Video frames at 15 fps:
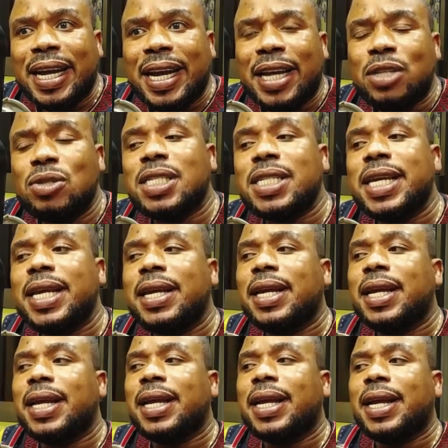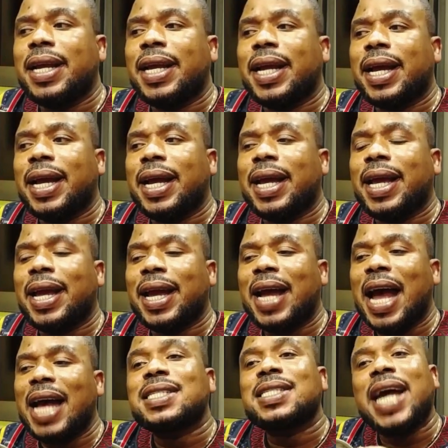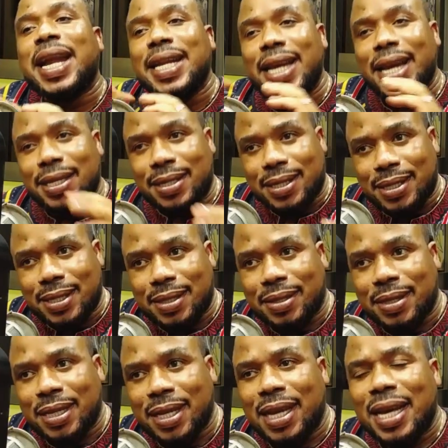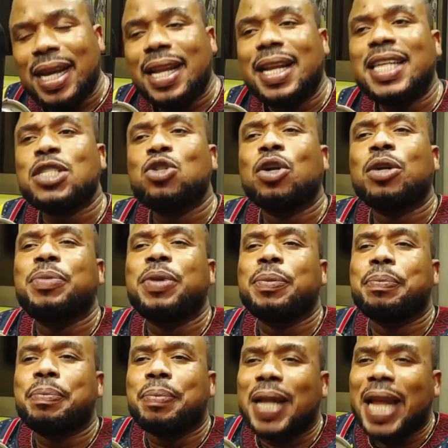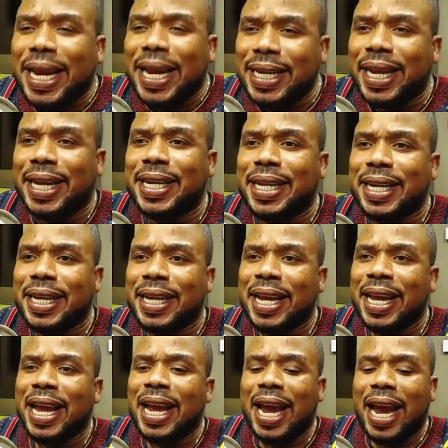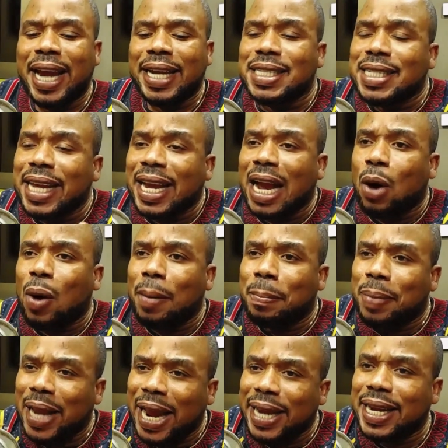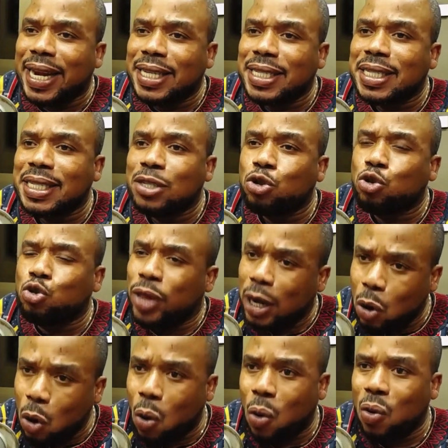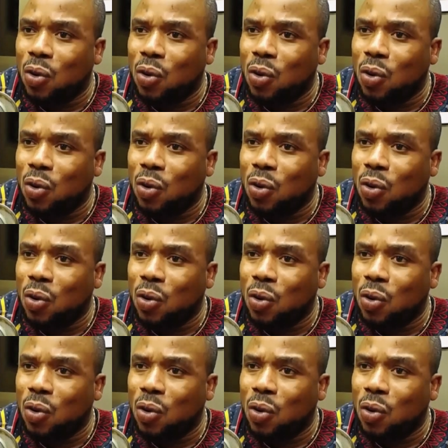You see, as Ghanaians, let's not be blinded and take our blindness to the law.